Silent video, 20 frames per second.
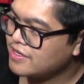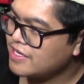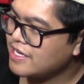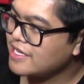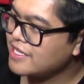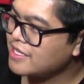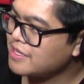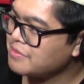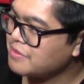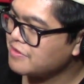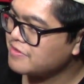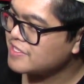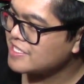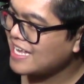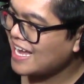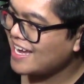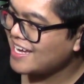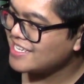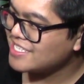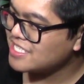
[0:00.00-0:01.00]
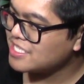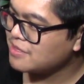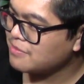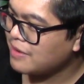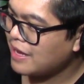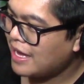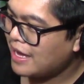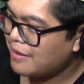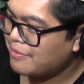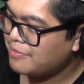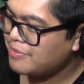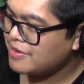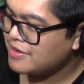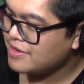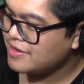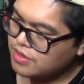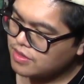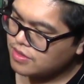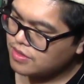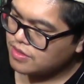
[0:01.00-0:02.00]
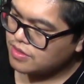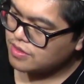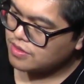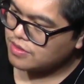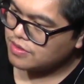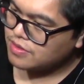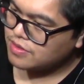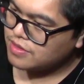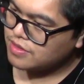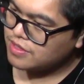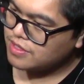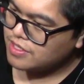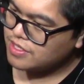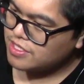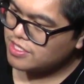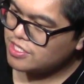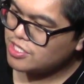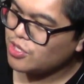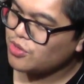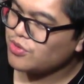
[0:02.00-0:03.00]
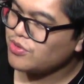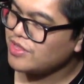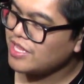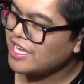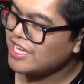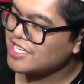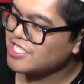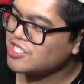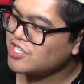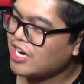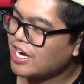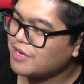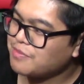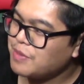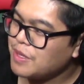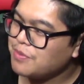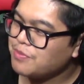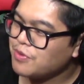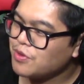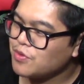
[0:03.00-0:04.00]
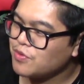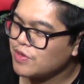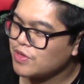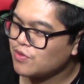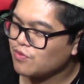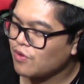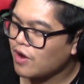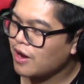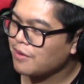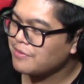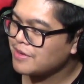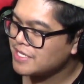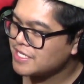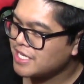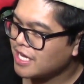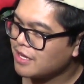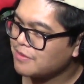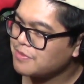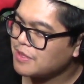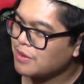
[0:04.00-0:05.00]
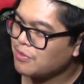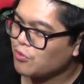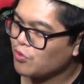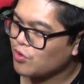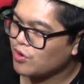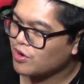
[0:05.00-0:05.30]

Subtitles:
Kingdom of Science map. So they attract people with ramen to help them